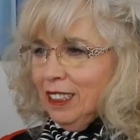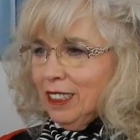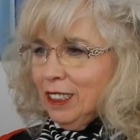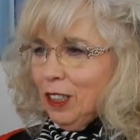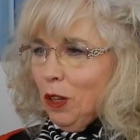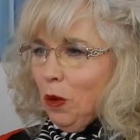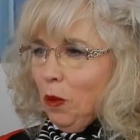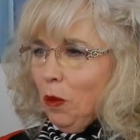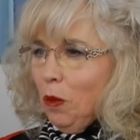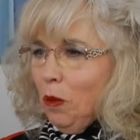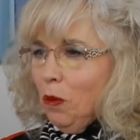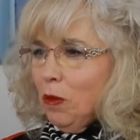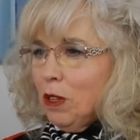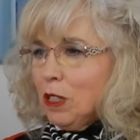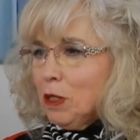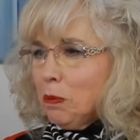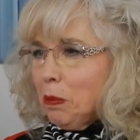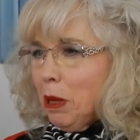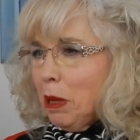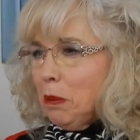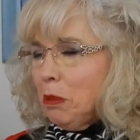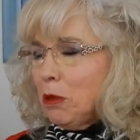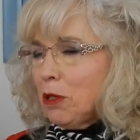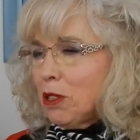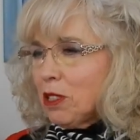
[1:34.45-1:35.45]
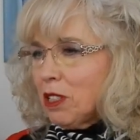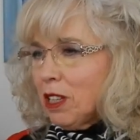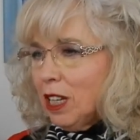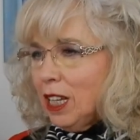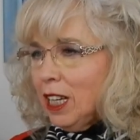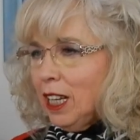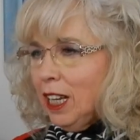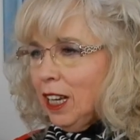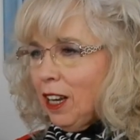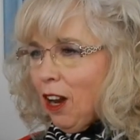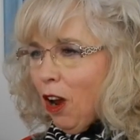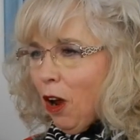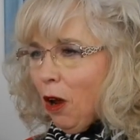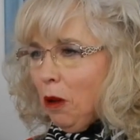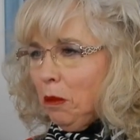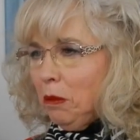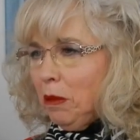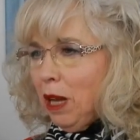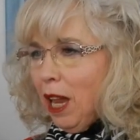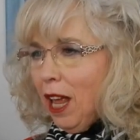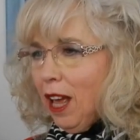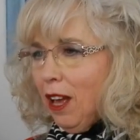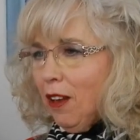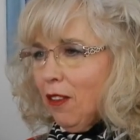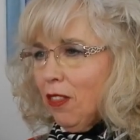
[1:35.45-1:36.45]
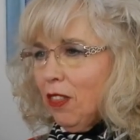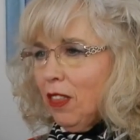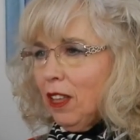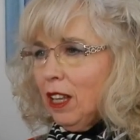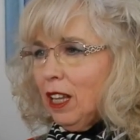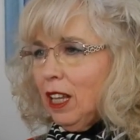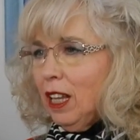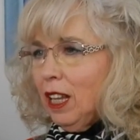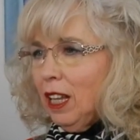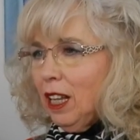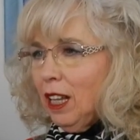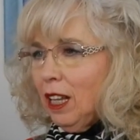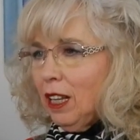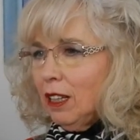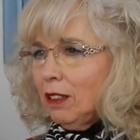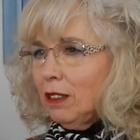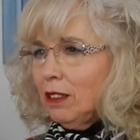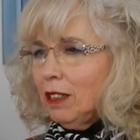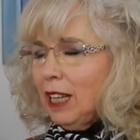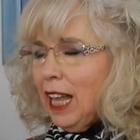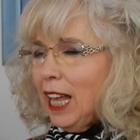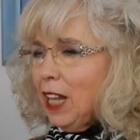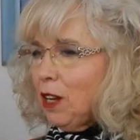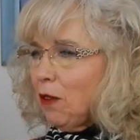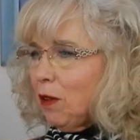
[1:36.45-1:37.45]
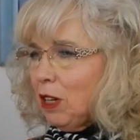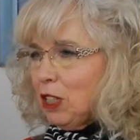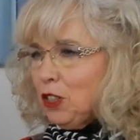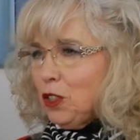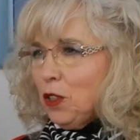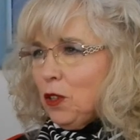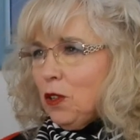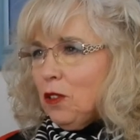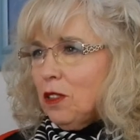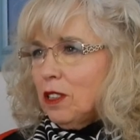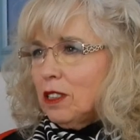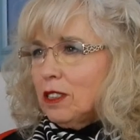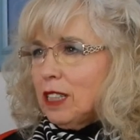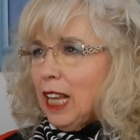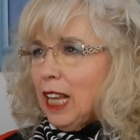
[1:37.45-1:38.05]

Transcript: So there's people sitting at home now thinking, how do I do